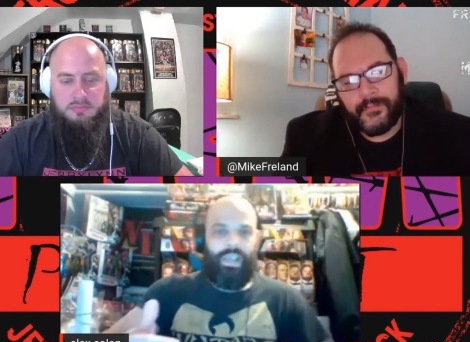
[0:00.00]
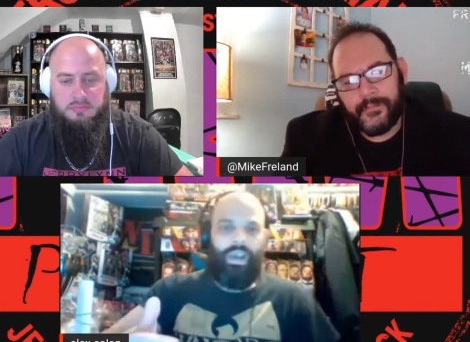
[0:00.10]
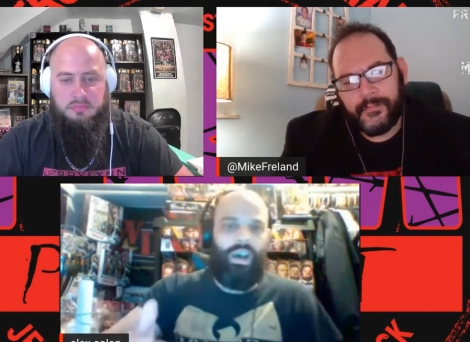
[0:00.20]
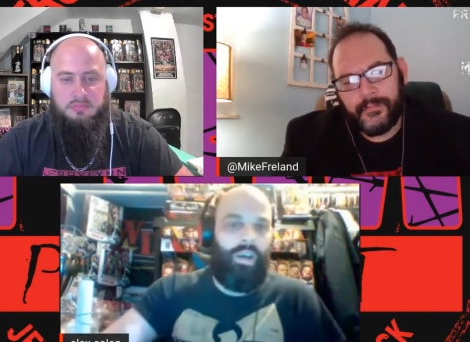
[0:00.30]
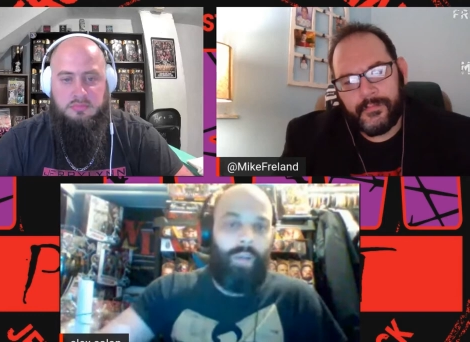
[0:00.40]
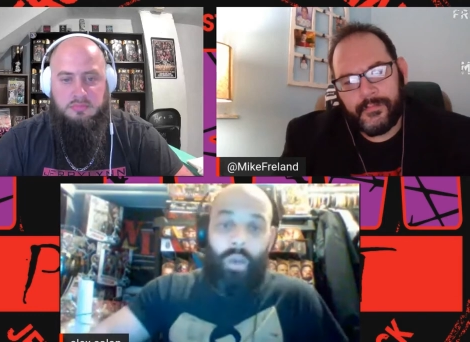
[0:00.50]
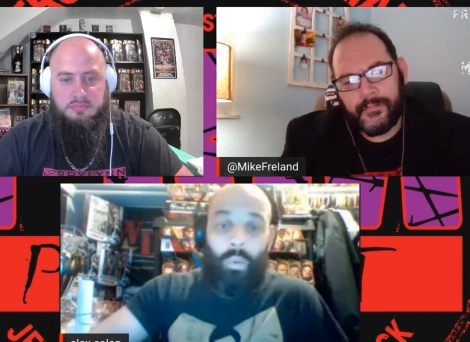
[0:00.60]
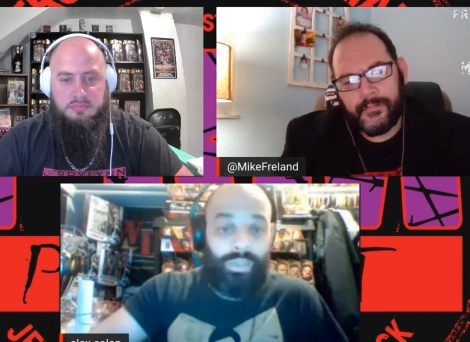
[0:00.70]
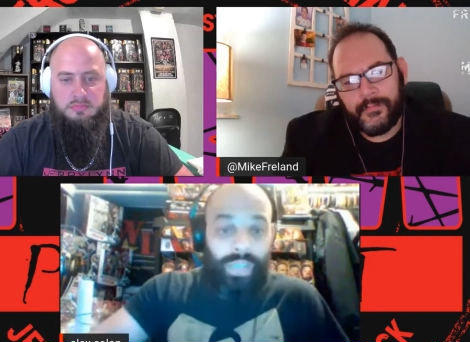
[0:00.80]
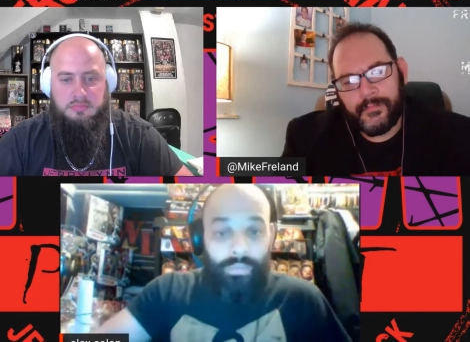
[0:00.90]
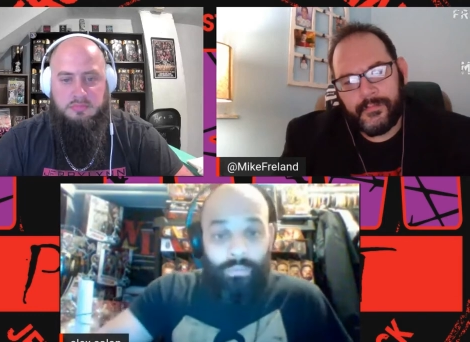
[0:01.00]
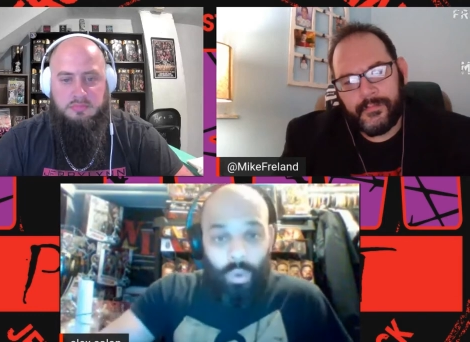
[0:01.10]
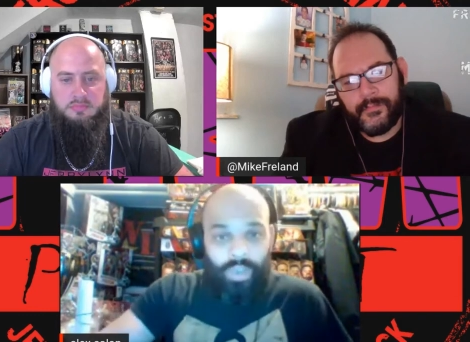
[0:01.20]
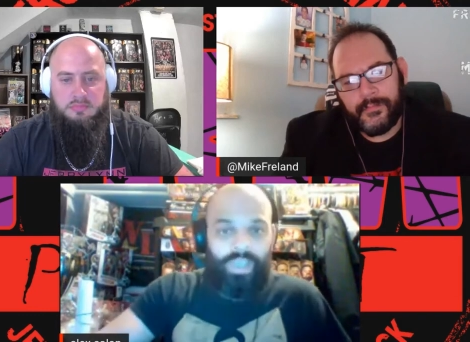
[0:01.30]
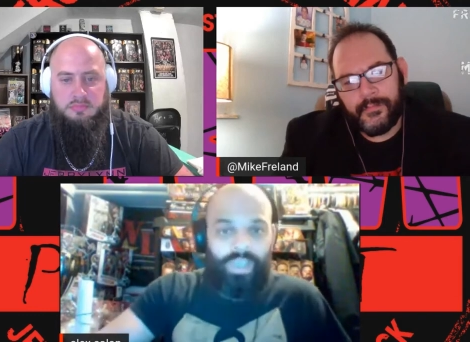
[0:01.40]
Speaker 1: Um, I won't say
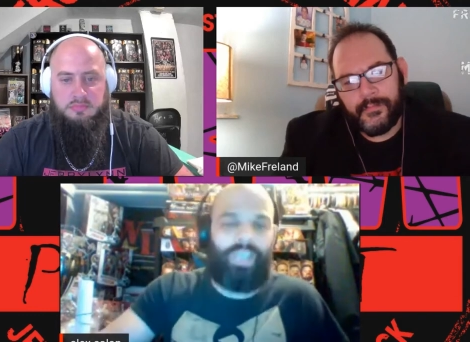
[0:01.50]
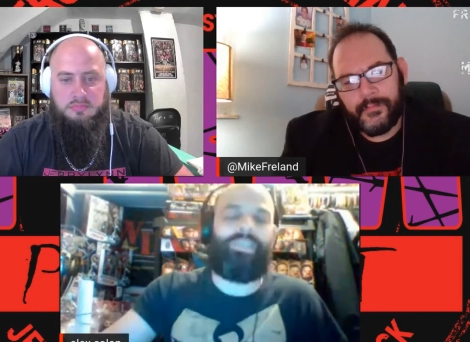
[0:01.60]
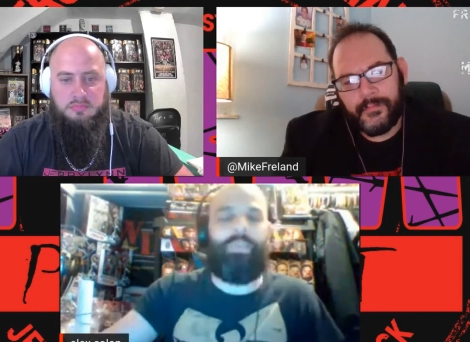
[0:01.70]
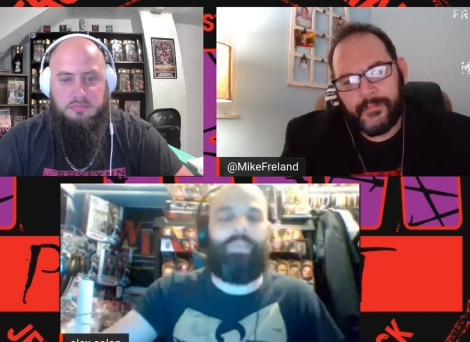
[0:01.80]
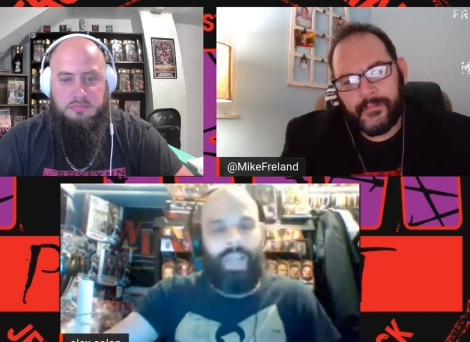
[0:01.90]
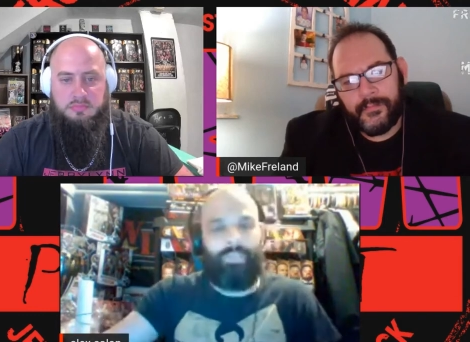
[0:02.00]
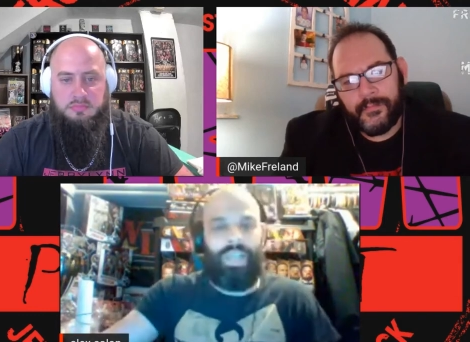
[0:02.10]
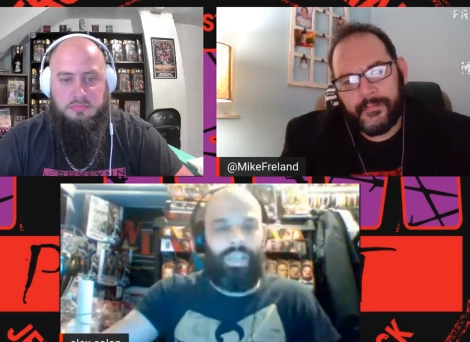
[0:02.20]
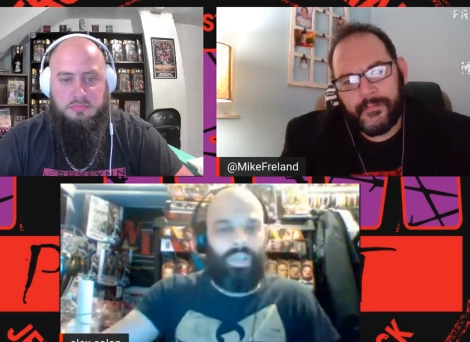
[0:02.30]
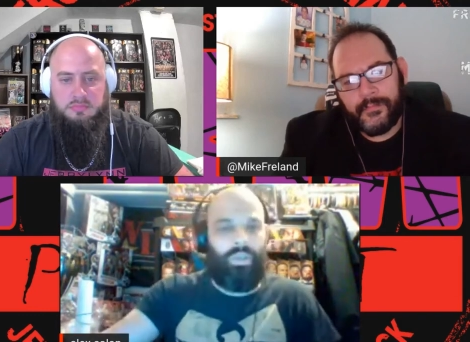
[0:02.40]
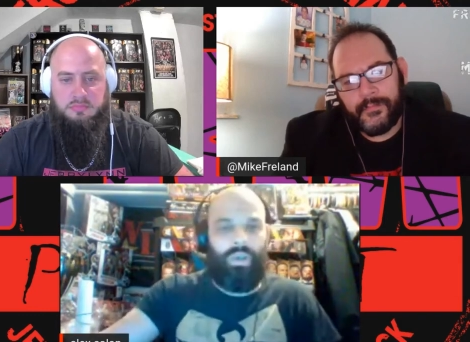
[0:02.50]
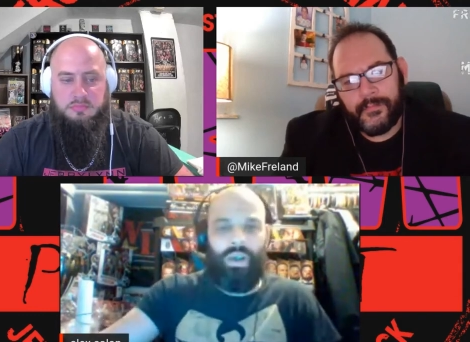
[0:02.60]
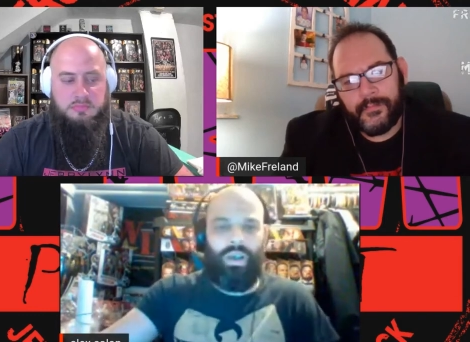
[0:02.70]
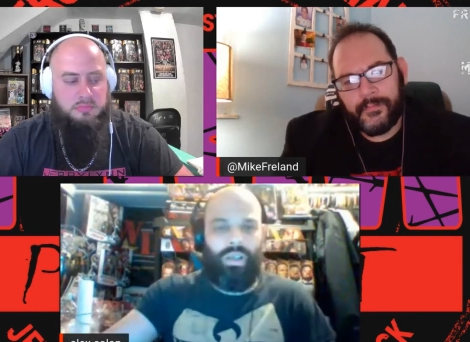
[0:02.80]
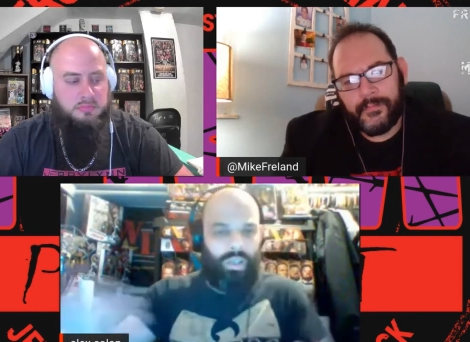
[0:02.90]
unfortunately. Sometimes I do.
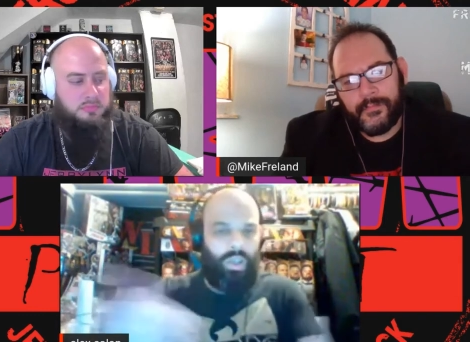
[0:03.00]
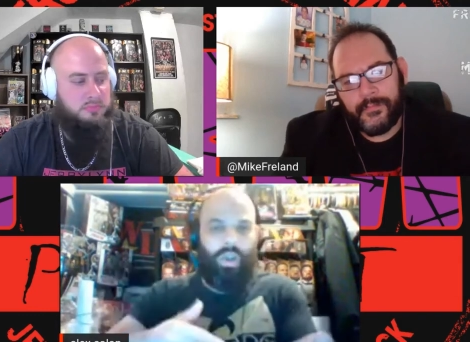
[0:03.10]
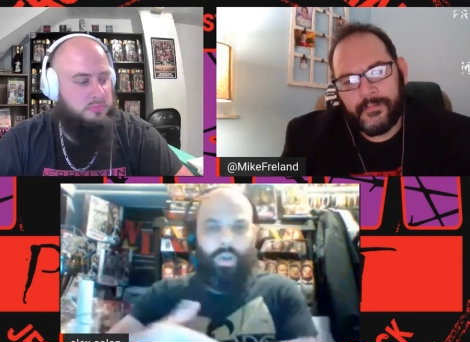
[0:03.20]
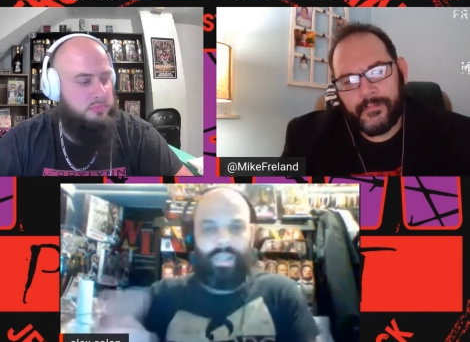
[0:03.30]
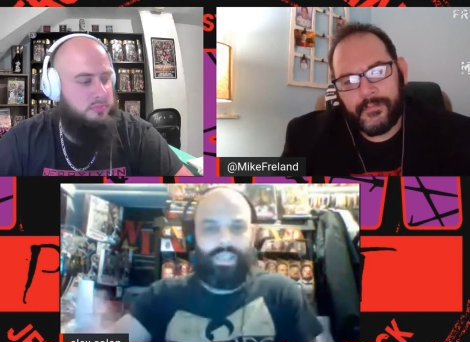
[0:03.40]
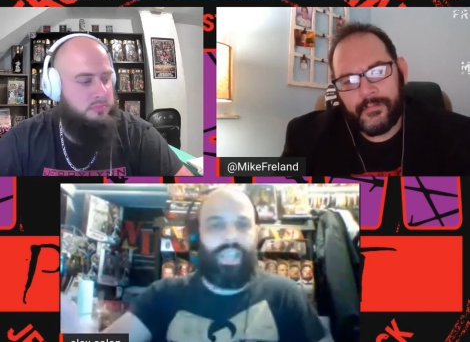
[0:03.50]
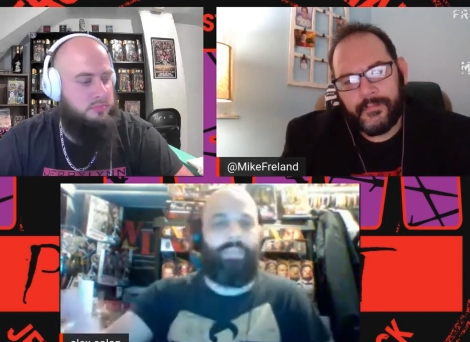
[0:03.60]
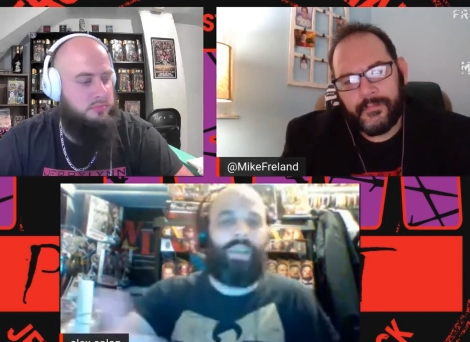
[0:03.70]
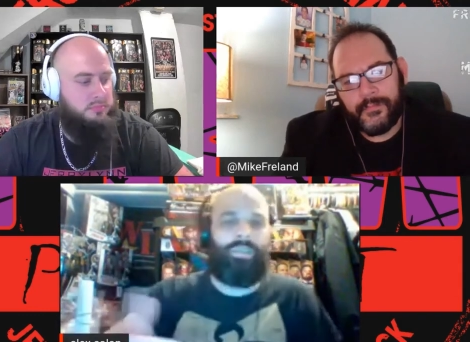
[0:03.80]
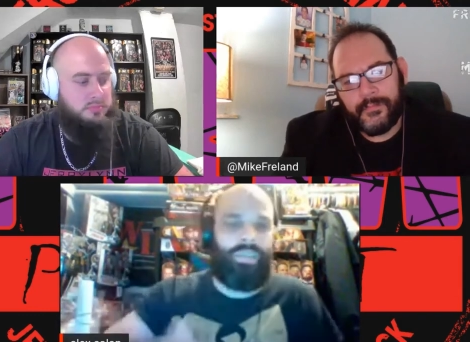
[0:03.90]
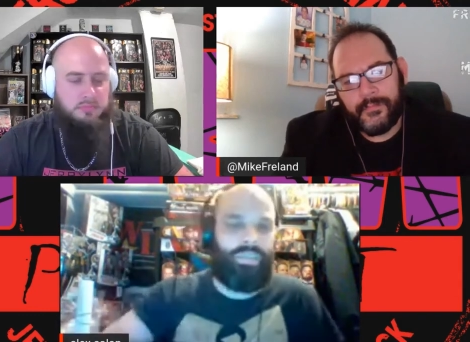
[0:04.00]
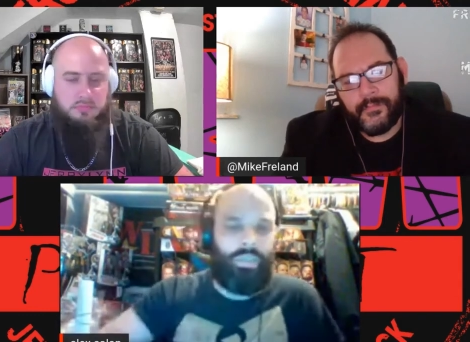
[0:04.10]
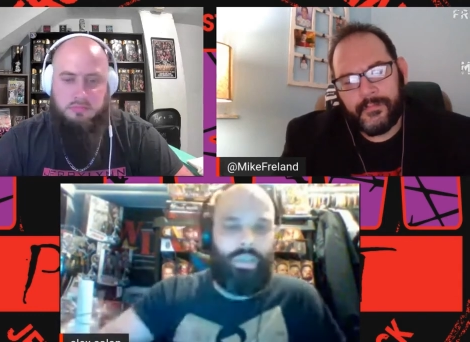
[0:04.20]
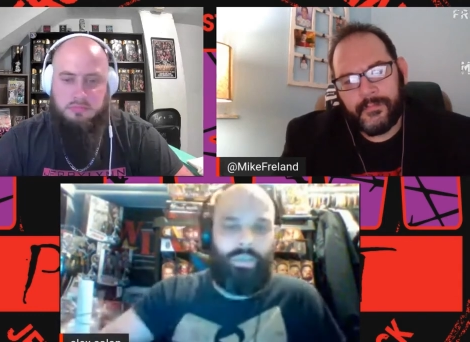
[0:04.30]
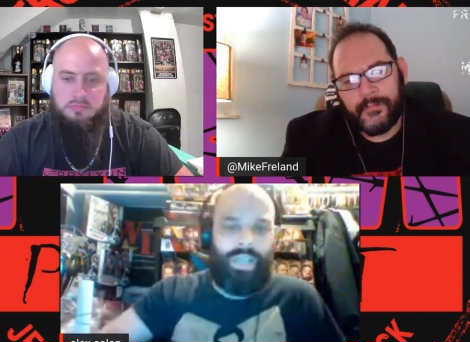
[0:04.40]
Uh, you know, as a deathmatch wrestler,
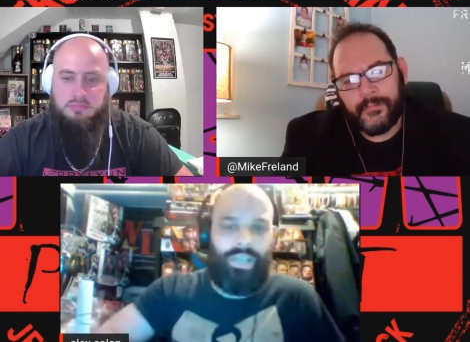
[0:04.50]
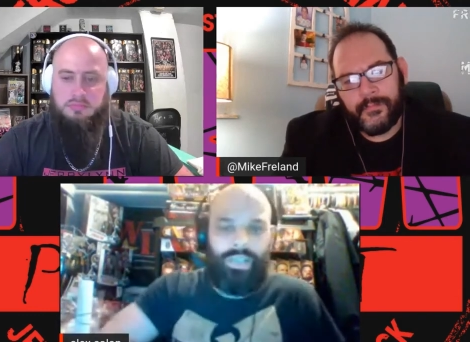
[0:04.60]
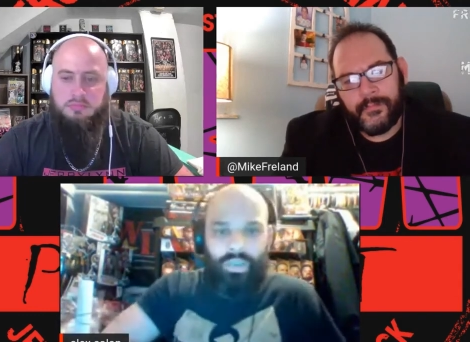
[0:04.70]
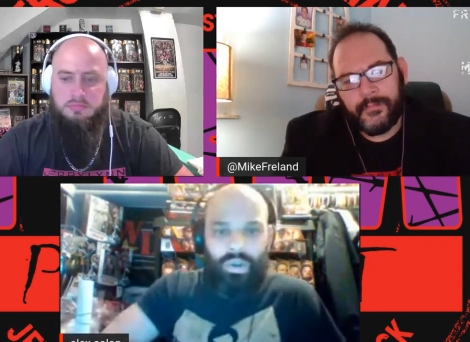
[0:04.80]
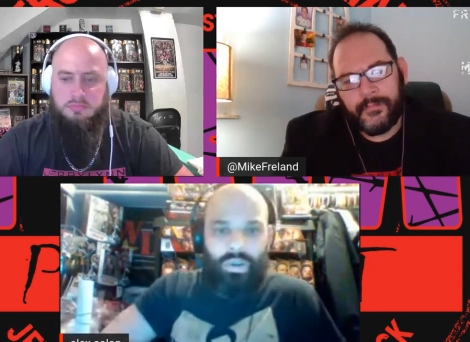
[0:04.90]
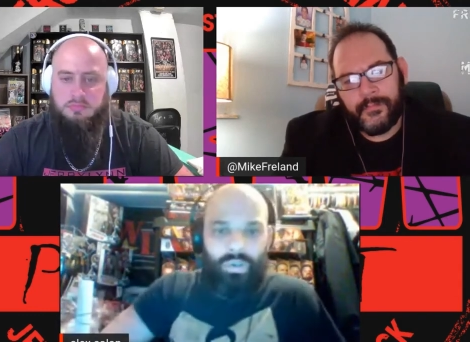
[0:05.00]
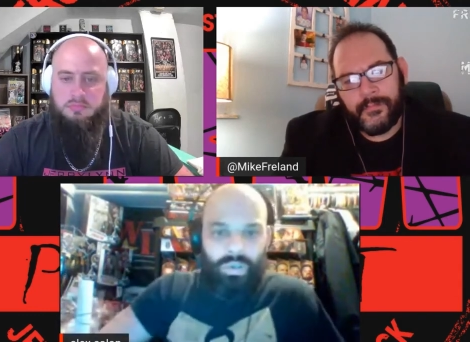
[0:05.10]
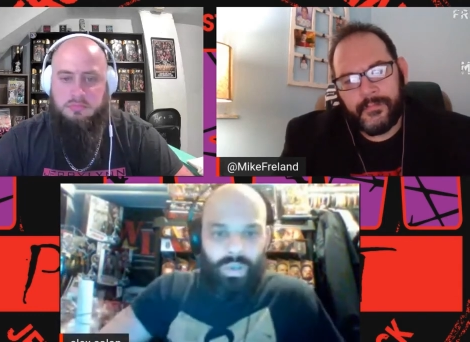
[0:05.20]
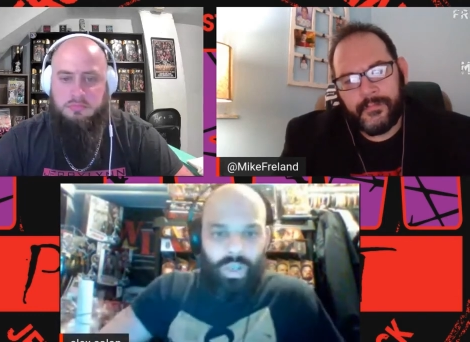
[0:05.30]
you tend to struggle